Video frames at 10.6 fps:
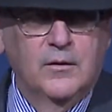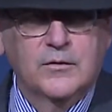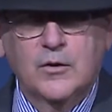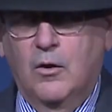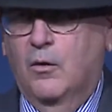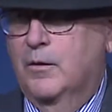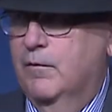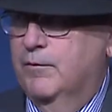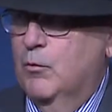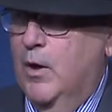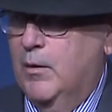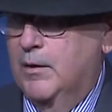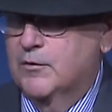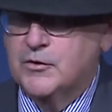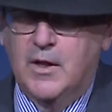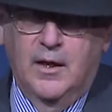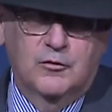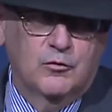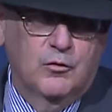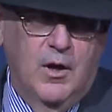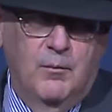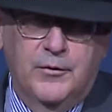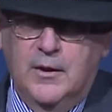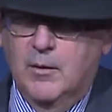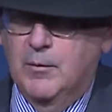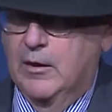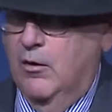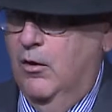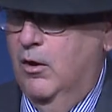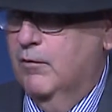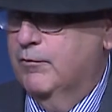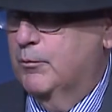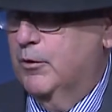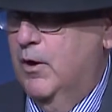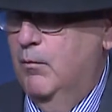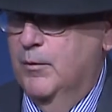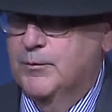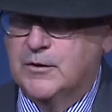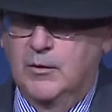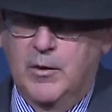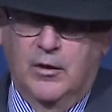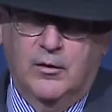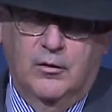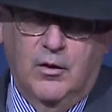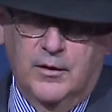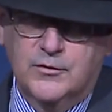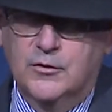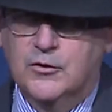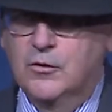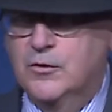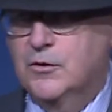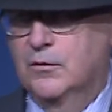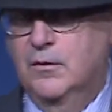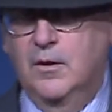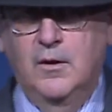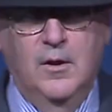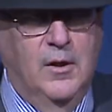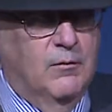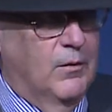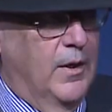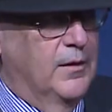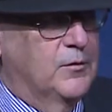So if you want to understand Trump, think about all of the problems in the American Constitution, right?